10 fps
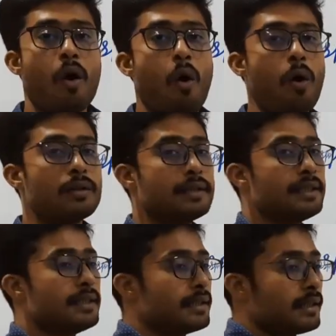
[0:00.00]
All
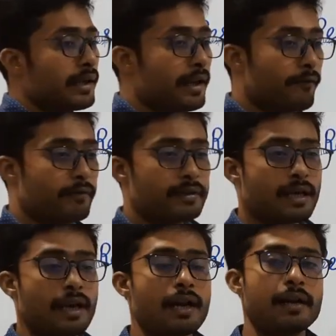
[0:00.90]
the
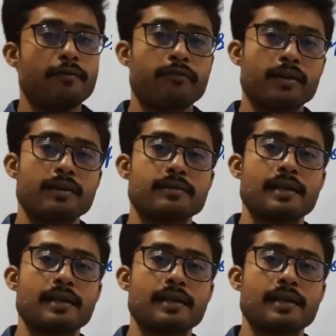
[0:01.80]
there are different